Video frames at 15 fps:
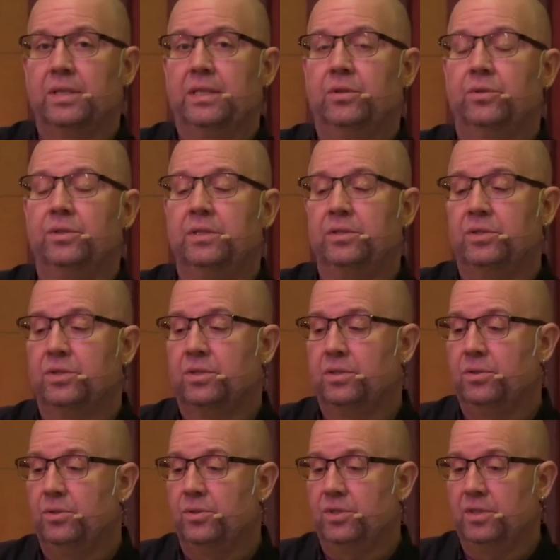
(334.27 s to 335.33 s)

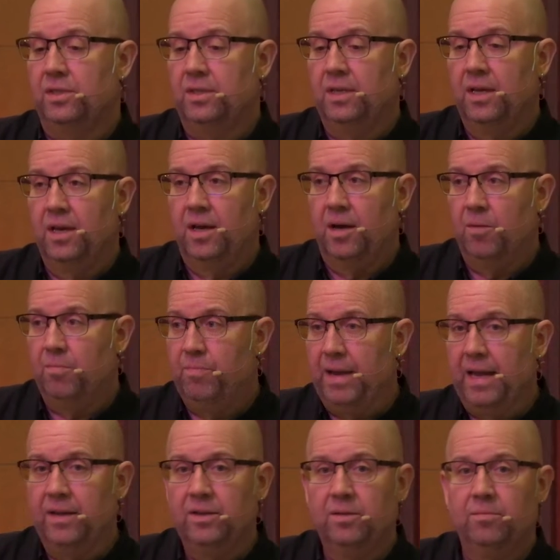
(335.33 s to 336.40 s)
illness. You see
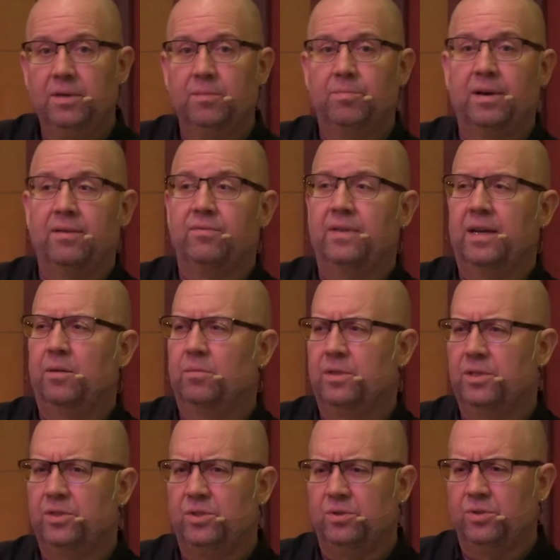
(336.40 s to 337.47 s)
abandonment by
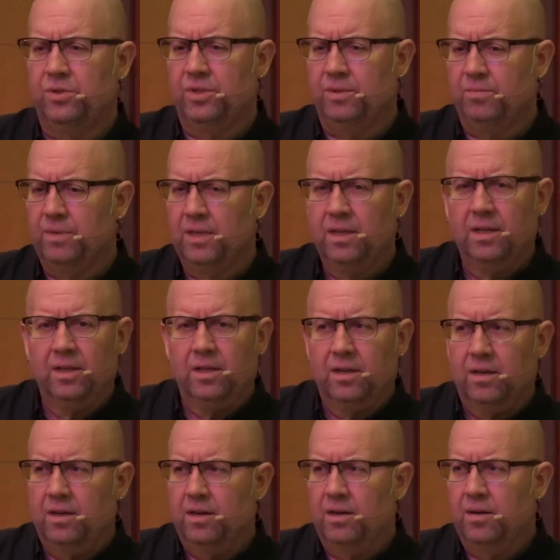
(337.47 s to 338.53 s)
families. You see
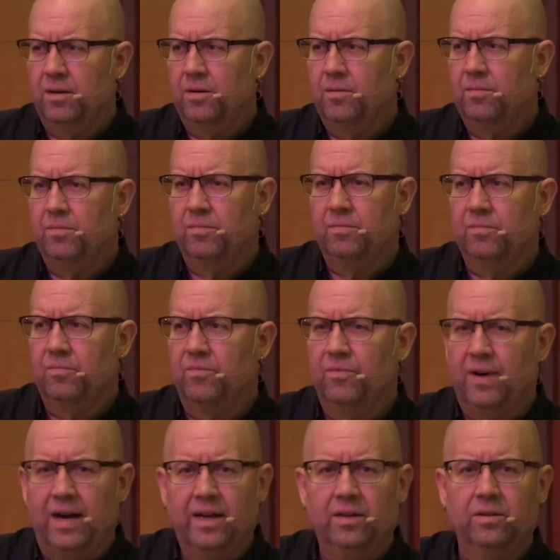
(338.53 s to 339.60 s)

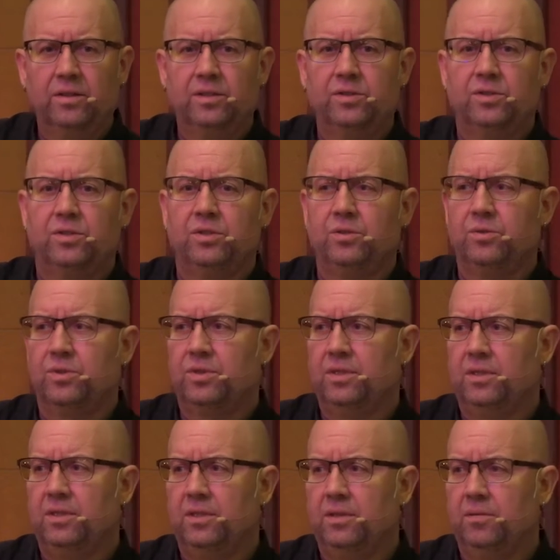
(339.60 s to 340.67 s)
violence. You
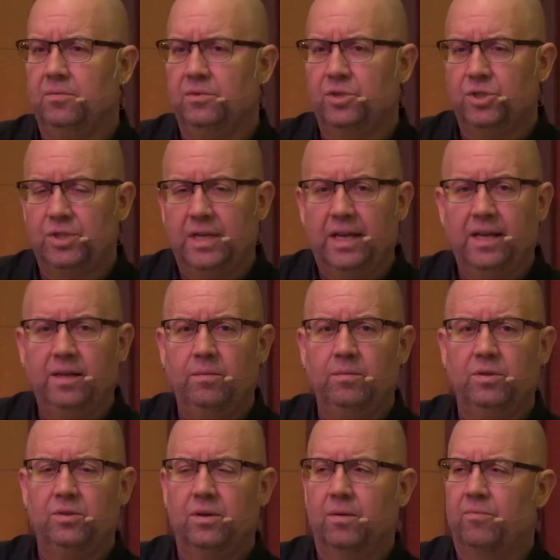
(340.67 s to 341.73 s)
see
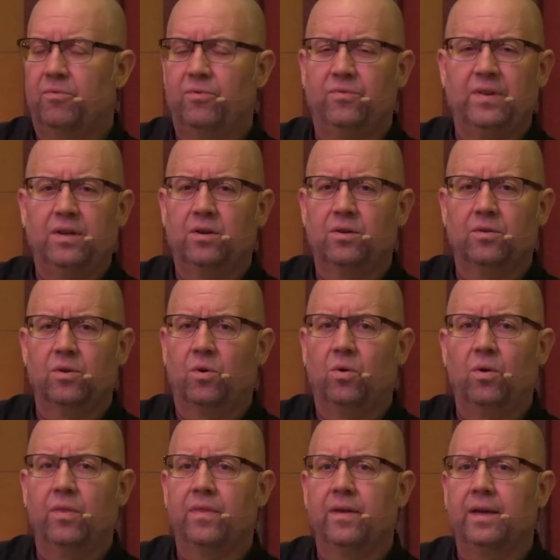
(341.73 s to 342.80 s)
shame, fear, the
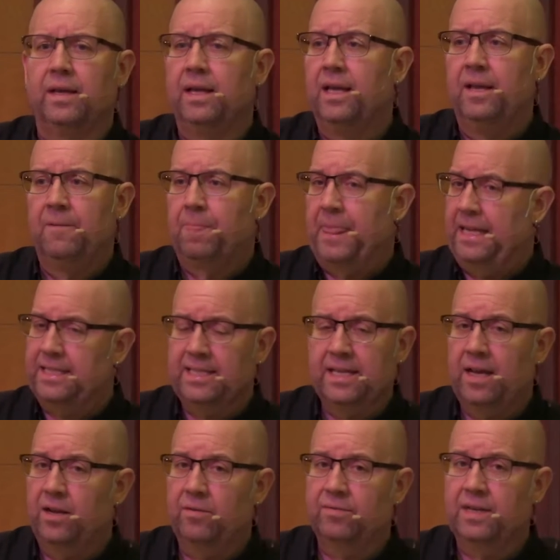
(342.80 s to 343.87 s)
whole thing. That's
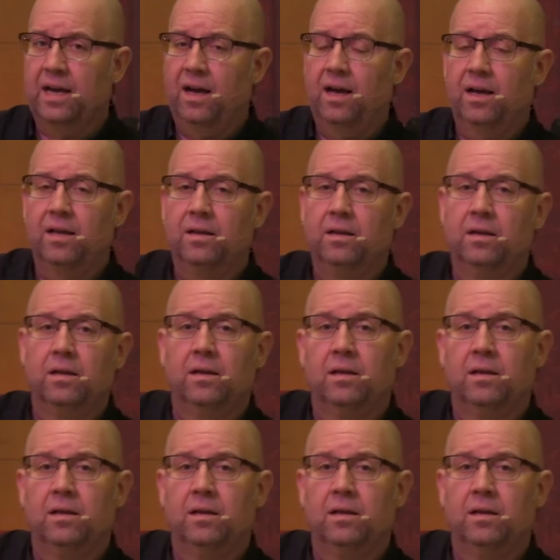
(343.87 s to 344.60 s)
not of God.